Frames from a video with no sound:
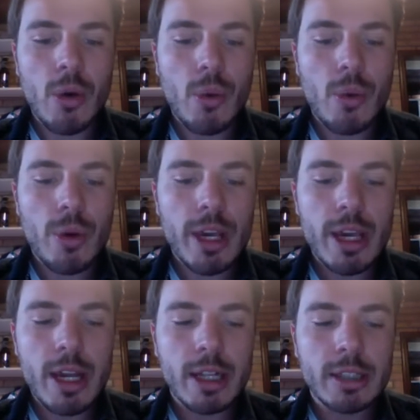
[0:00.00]

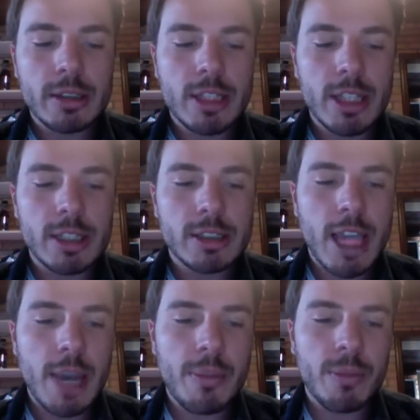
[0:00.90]
we just
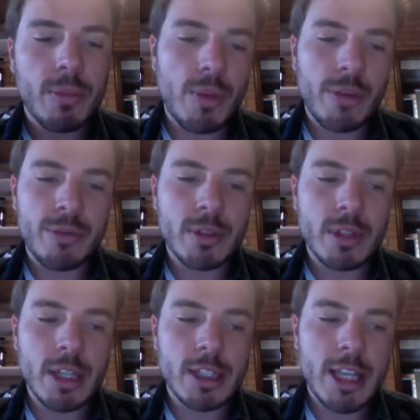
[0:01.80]
came with
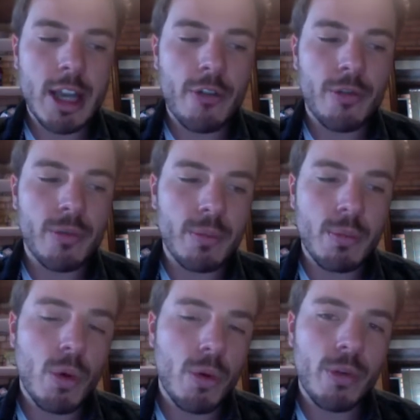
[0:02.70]
the idea of
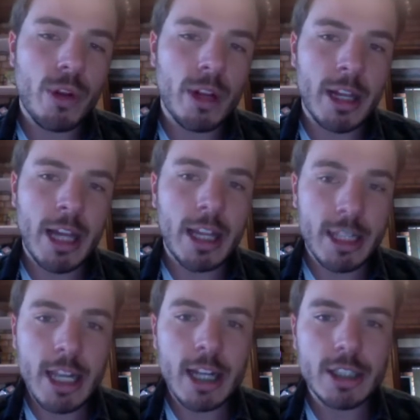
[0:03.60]
move, like
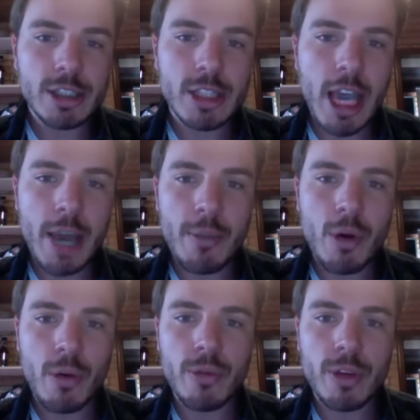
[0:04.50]
in English, M
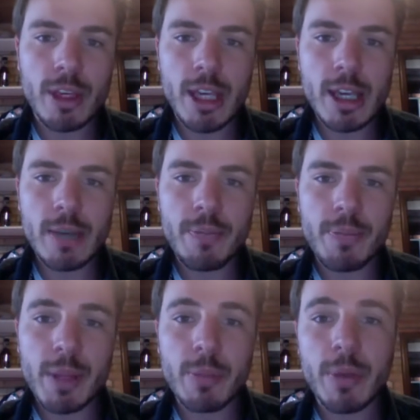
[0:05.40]
O V E,
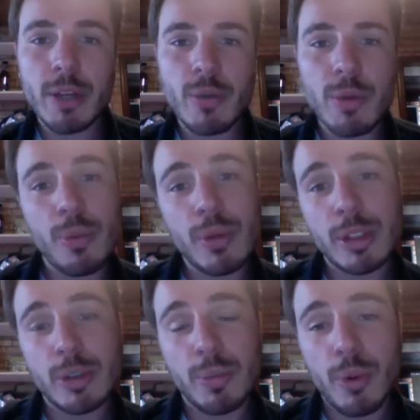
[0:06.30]
but we put it
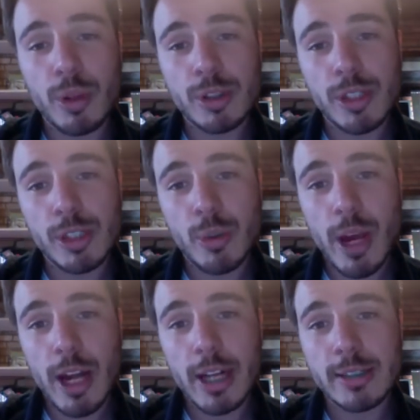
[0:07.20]
to Portuguese
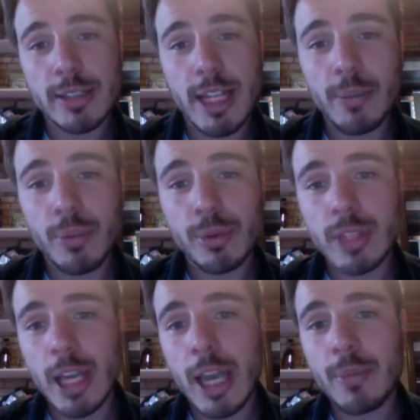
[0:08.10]
way and put
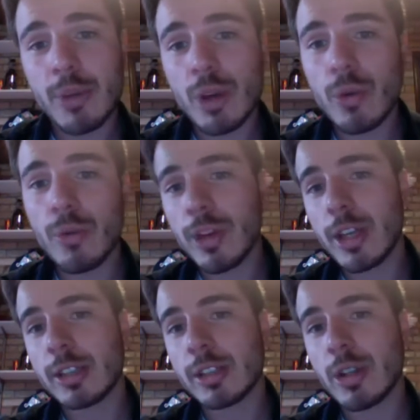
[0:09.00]
M U
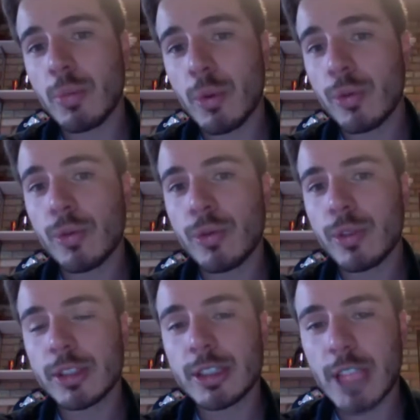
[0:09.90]
V, so move
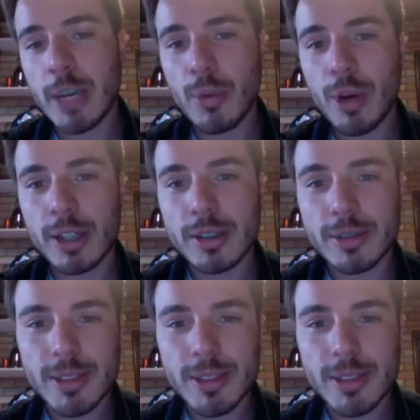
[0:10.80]
is the same way.